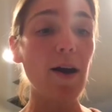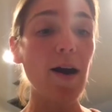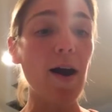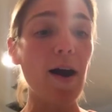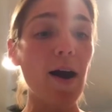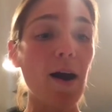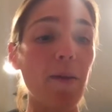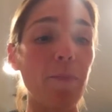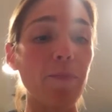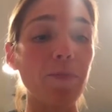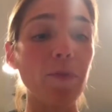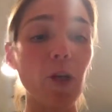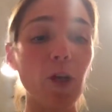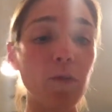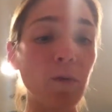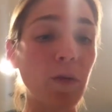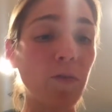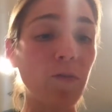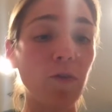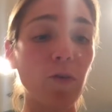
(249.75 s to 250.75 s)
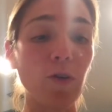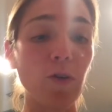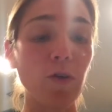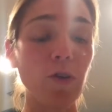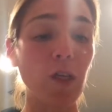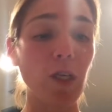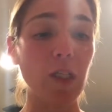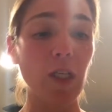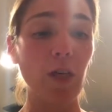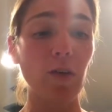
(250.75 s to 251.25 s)
Um, cooked my food,
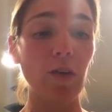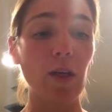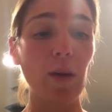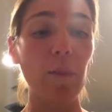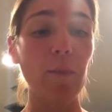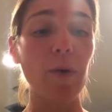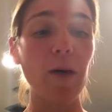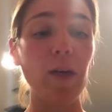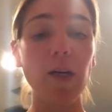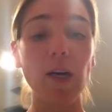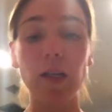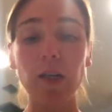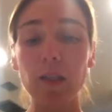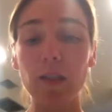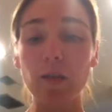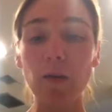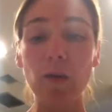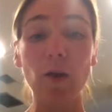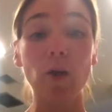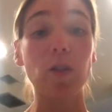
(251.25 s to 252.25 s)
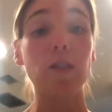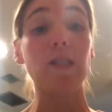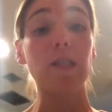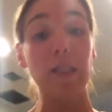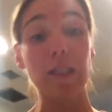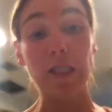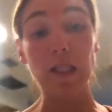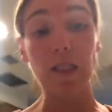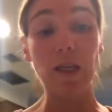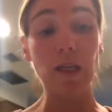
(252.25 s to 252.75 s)
cooked everything, but not as
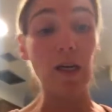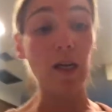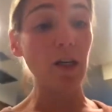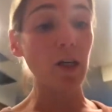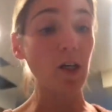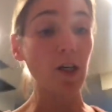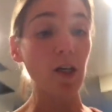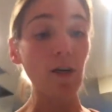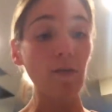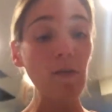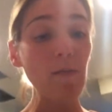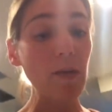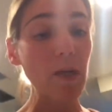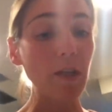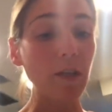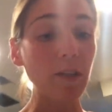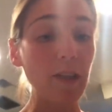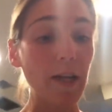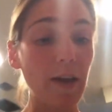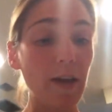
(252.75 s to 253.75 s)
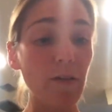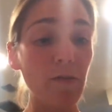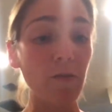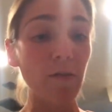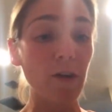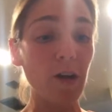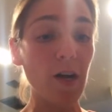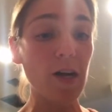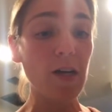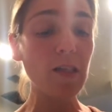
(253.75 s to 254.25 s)
consistently. I cook every meal now
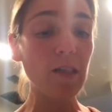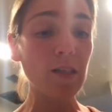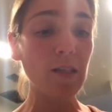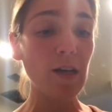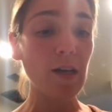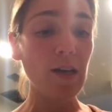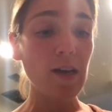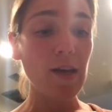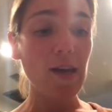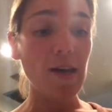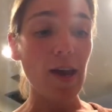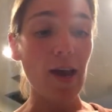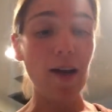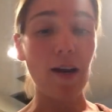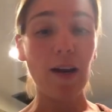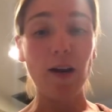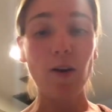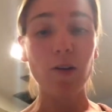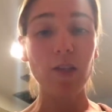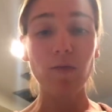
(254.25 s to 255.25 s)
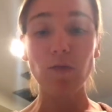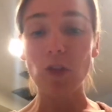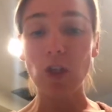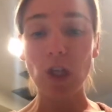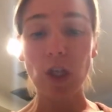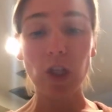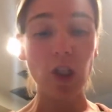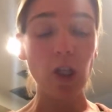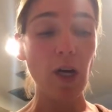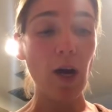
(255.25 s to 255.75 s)
for us, and I always have to
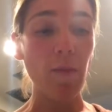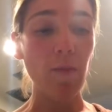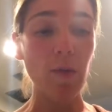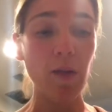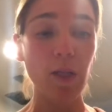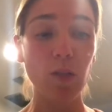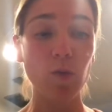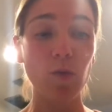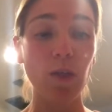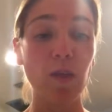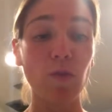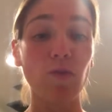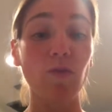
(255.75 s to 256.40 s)
change it up because we get